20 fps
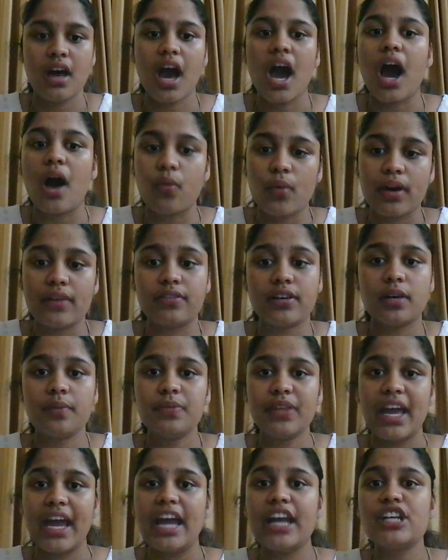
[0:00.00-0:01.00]
However,
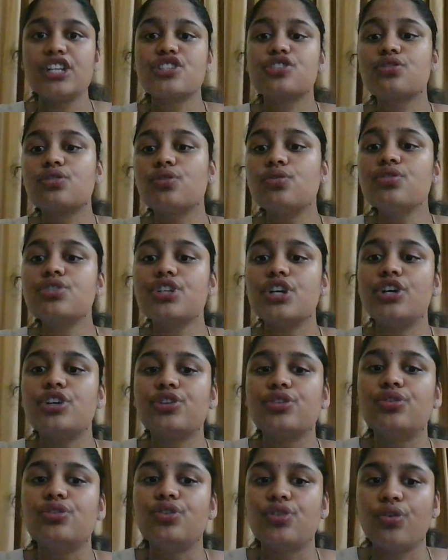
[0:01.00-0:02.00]
it is crucial
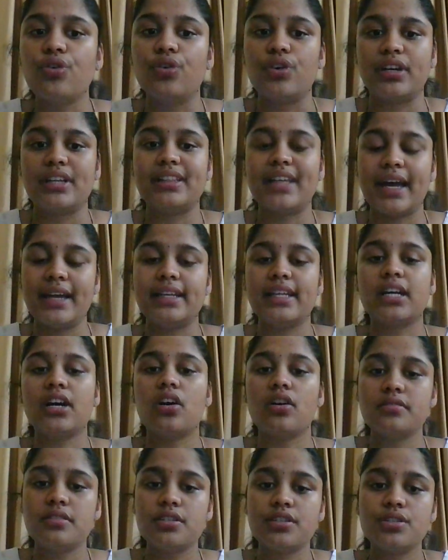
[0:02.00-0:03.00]
to note that the
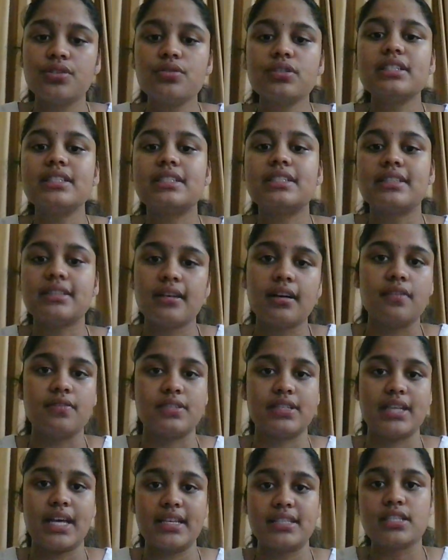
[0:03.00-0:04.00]
Constitution
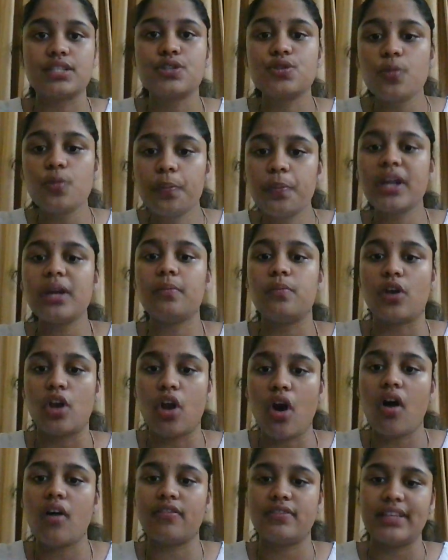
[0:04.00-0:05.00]
serves as the supreme
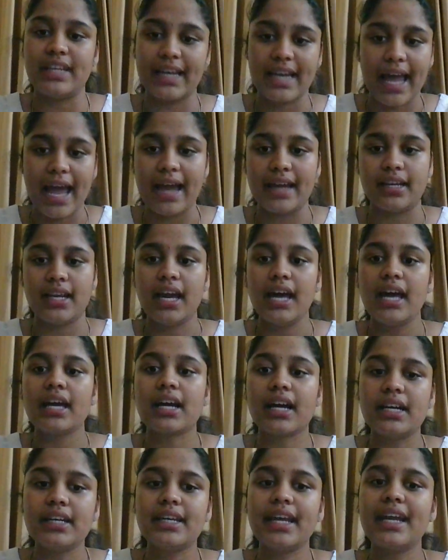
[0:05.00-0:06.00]
law of the land,
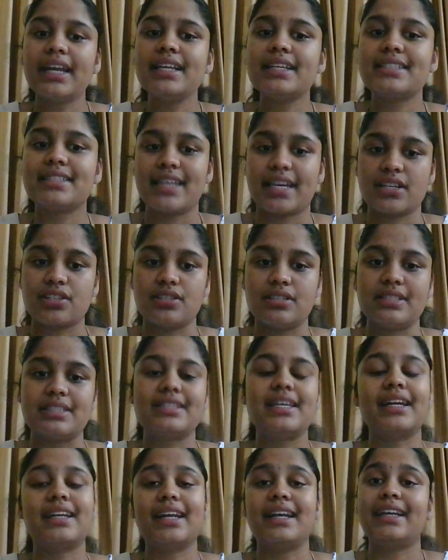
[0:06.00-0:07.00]
containing sections
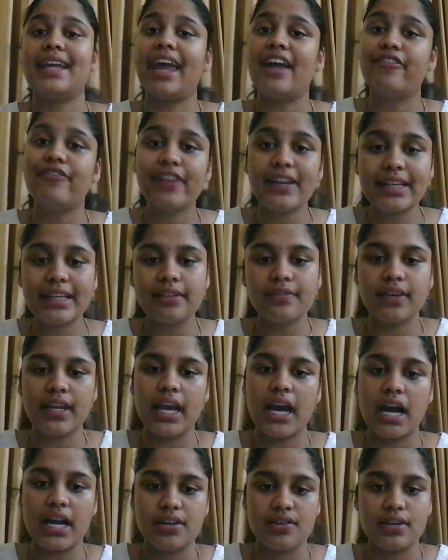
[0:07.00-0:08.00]
that can effectively
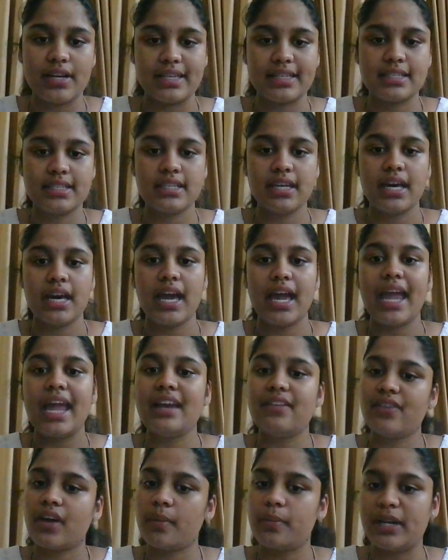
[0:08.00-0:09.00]
address
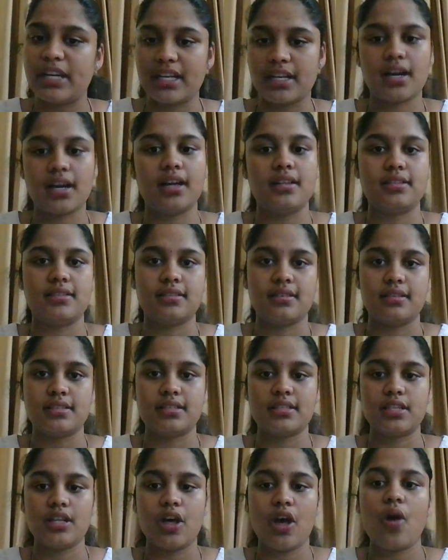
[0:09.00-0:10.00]
environmental
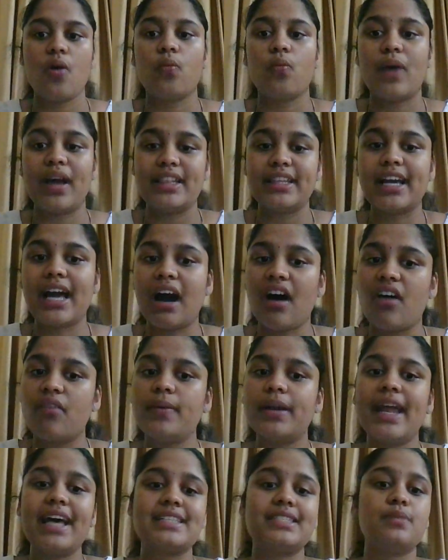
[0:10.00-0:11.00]
concerns. While the
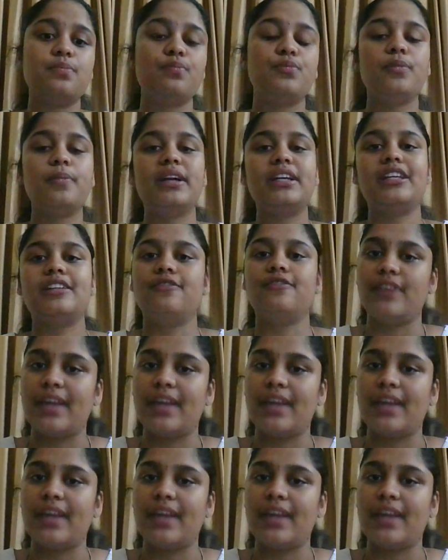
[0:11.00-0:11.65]
government has implemented